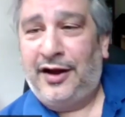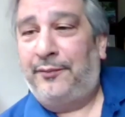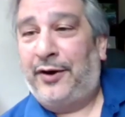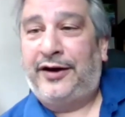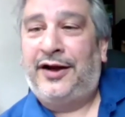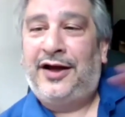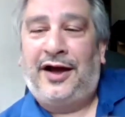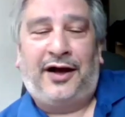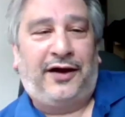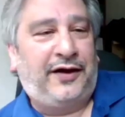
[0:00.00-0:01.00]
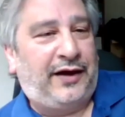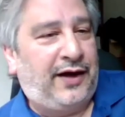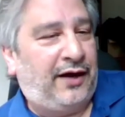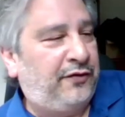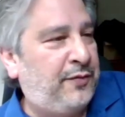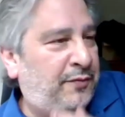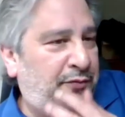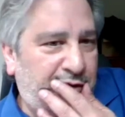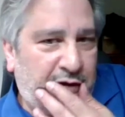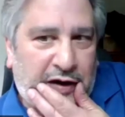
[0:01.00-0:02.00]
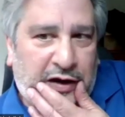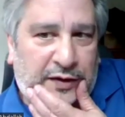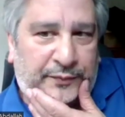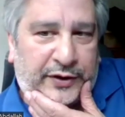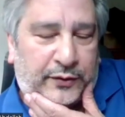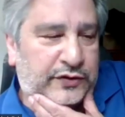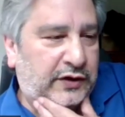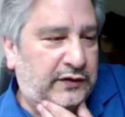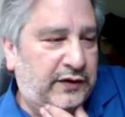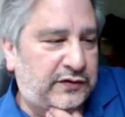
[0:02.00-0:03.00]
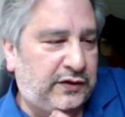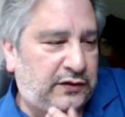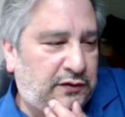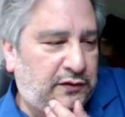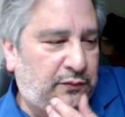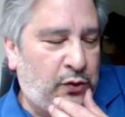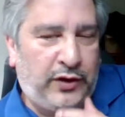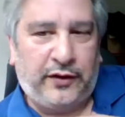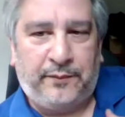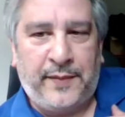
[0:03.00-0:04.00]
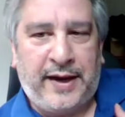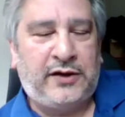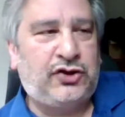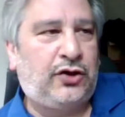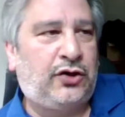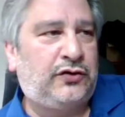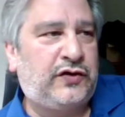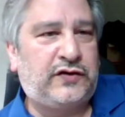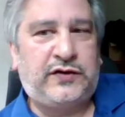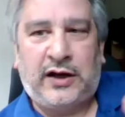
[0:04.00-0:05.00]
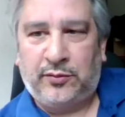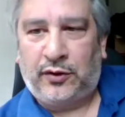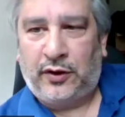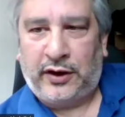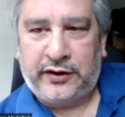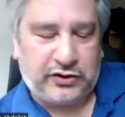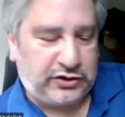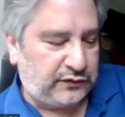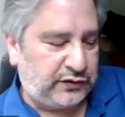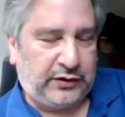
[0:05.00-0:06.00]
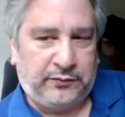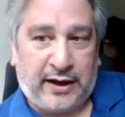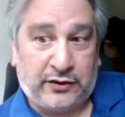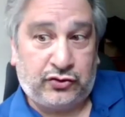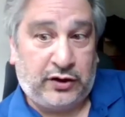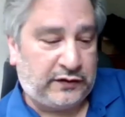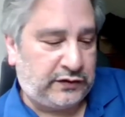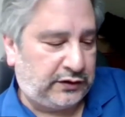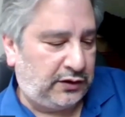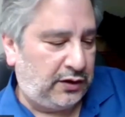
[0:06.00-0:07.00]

But I remember there's one of the major sustainable initiatives in mass transit,